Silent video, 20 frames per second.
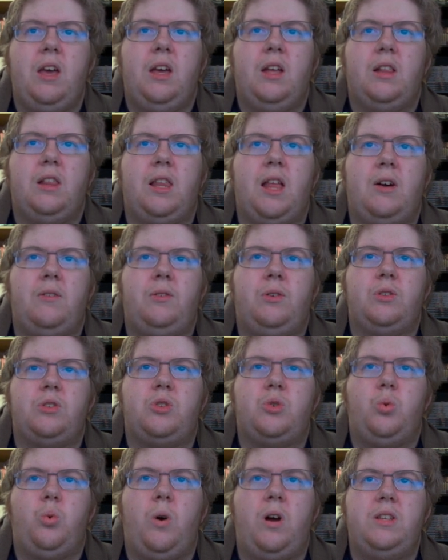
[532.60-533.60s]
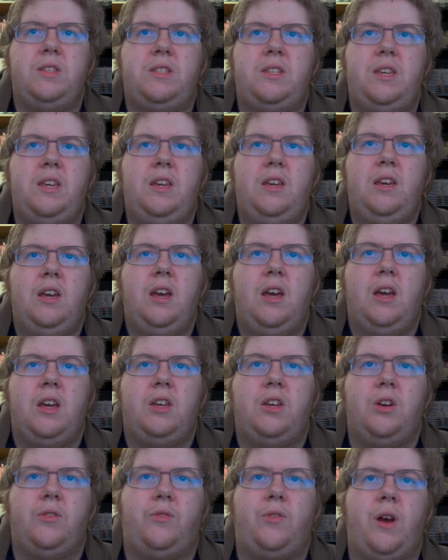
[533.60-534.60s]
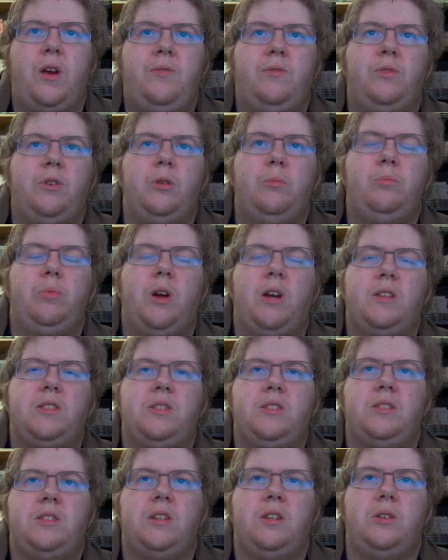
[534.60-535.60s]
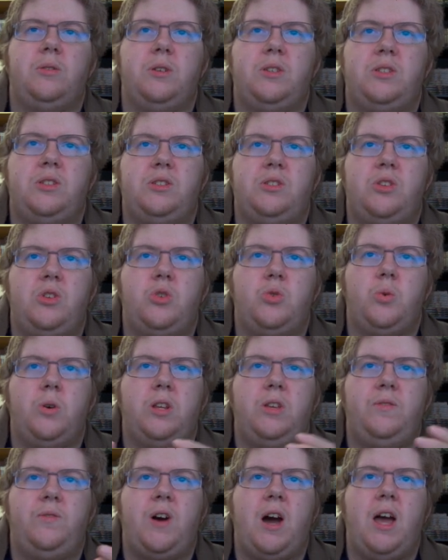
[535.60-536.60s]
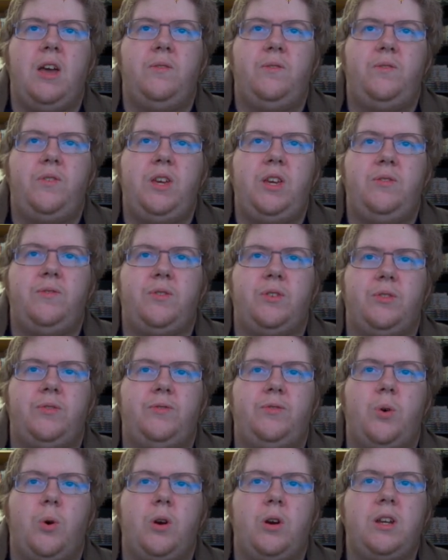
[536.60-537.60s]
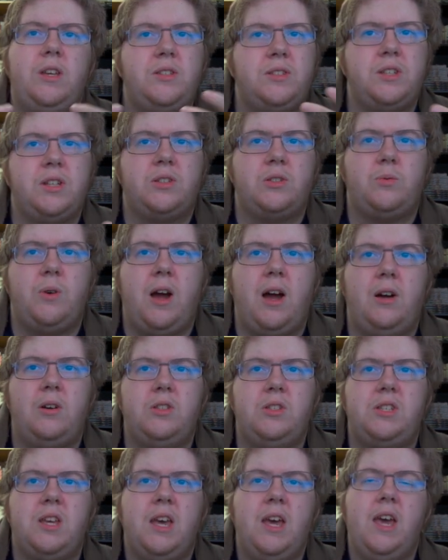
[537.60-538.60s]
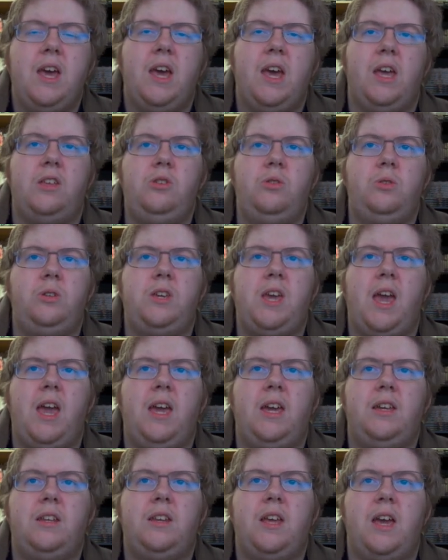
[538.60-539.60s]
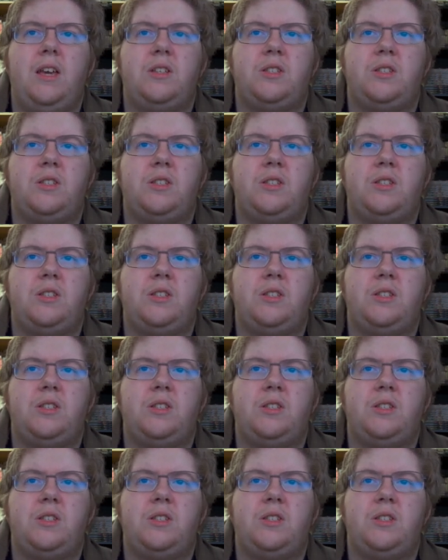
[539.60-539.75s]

Level 20, your frightful presence increases to 25 feet for 46 rounds, and you gain a